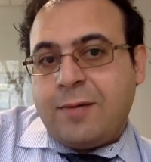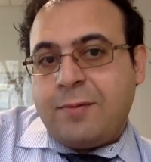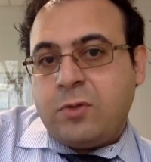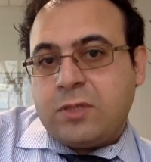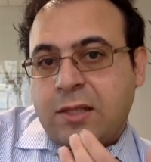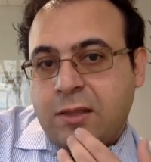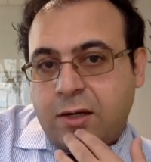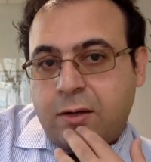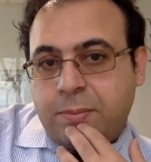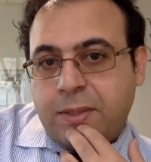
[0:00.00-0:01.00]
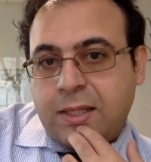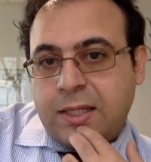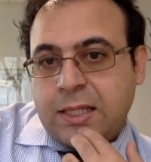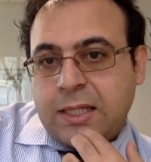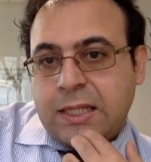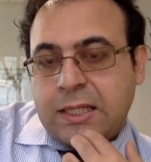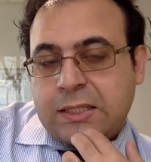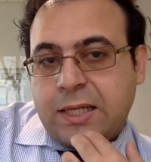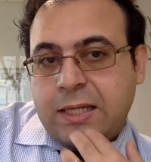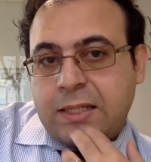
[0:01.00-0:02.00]
music therapy is
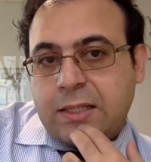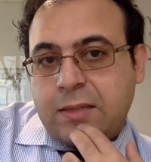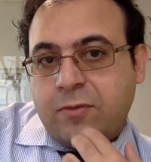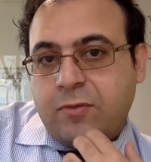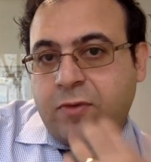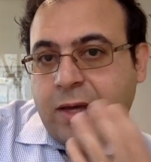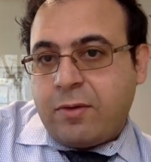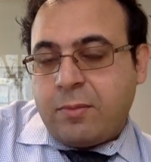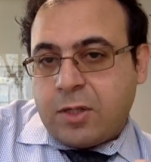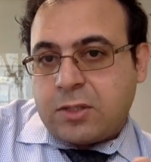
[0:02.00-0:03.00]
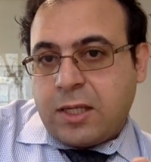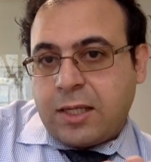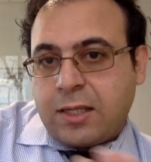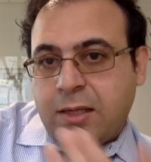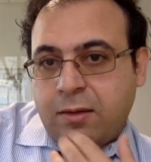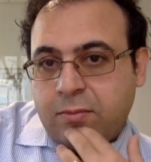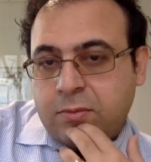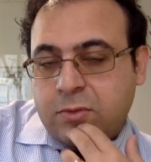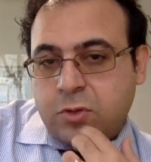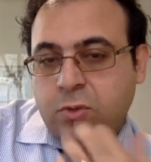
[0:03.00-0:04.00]
like very much like a
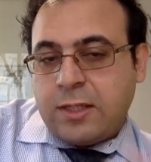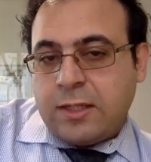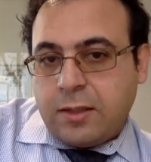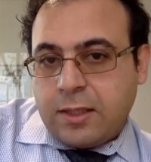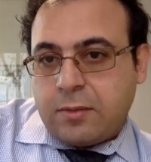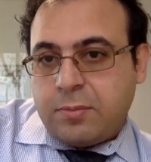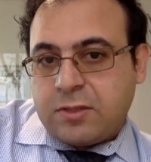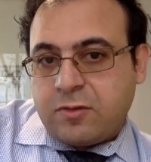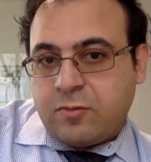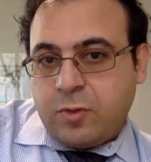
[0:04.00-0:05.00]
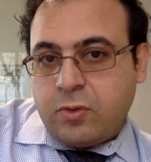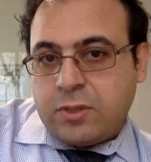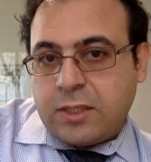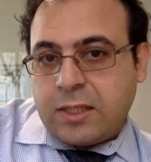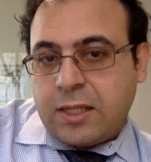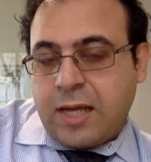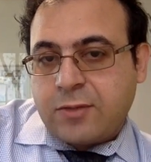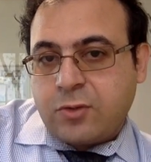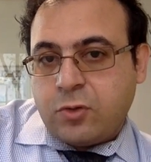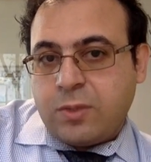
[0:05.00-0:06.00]
student learning a piece of music. It has
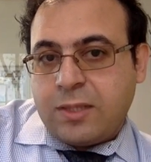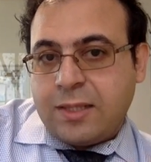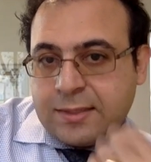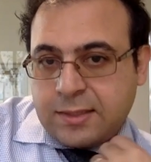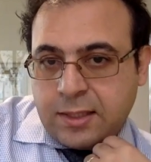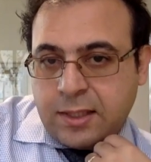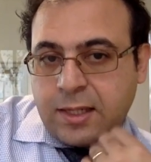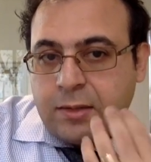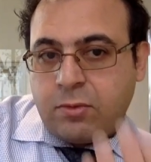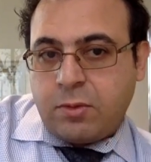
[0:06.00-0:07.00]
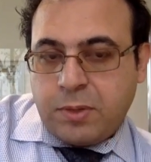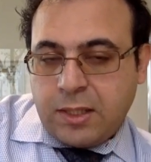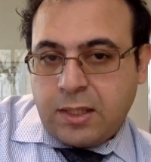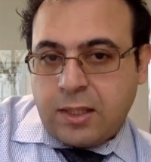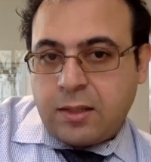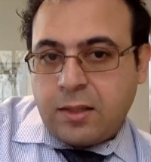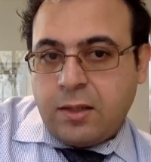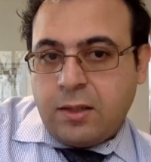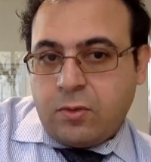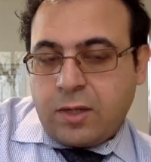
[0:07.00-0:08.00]
to do with listening and repeating.
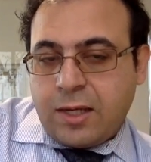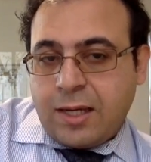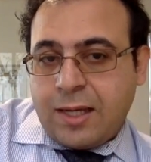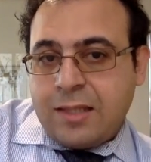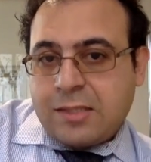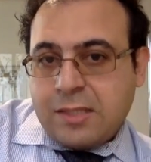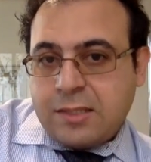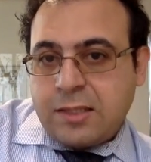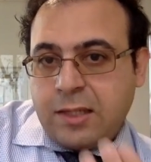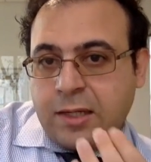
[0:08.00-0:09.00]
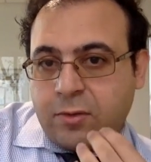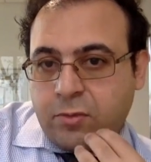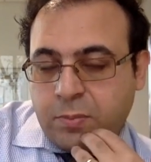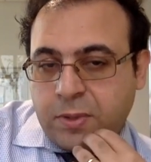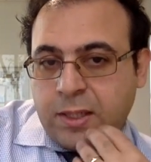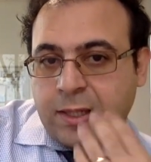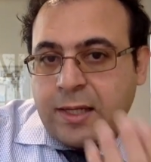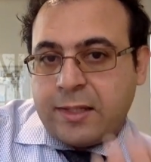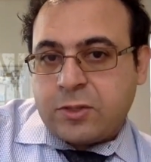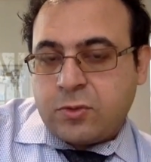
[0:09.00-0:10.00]
Okay. And this listening and repeating
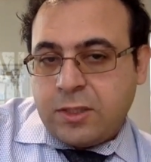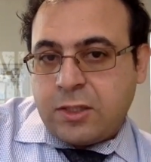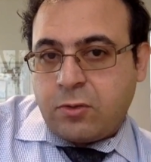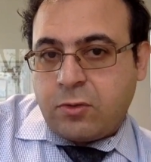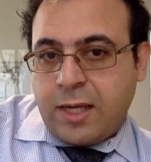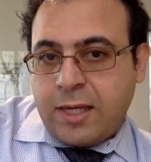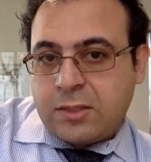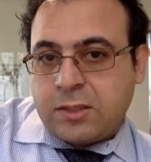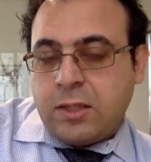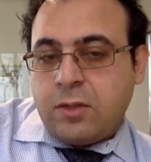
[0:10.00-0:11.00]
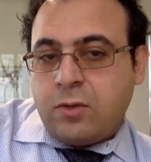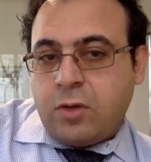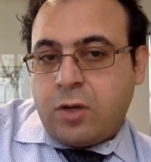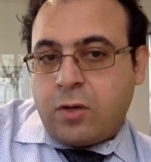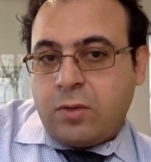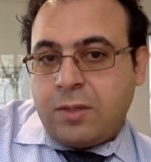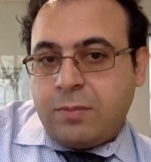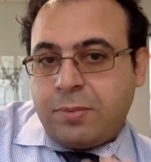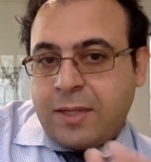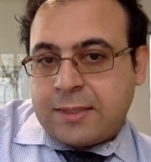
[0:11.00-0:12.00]
actually creates not only
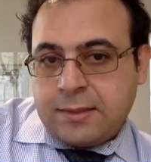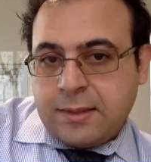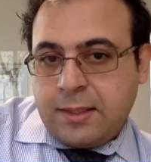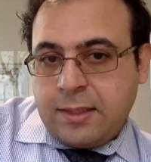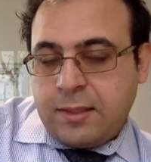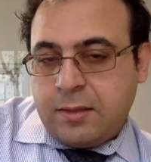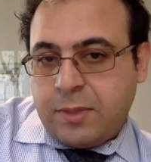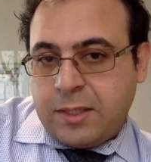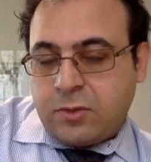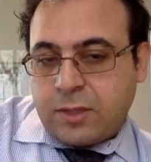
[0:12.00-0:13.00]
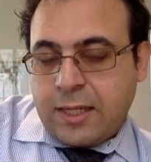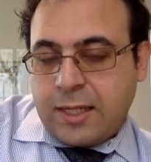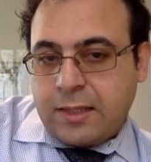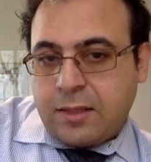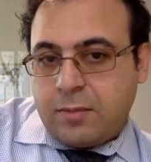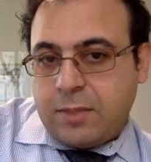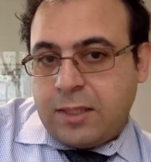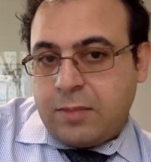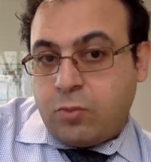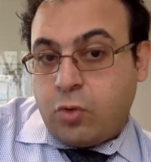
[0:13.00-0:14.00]
plasticity in the basal ganglia,
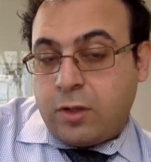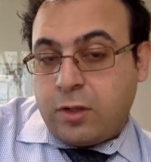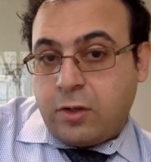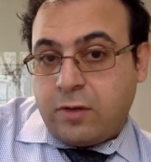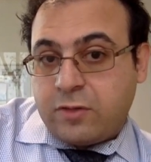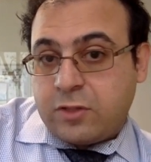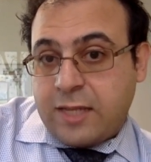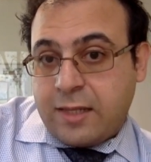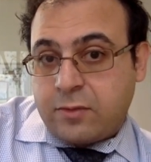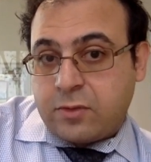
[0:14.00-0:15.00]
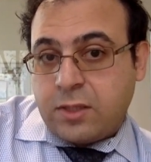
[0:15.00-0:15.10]
meaning more nerve cells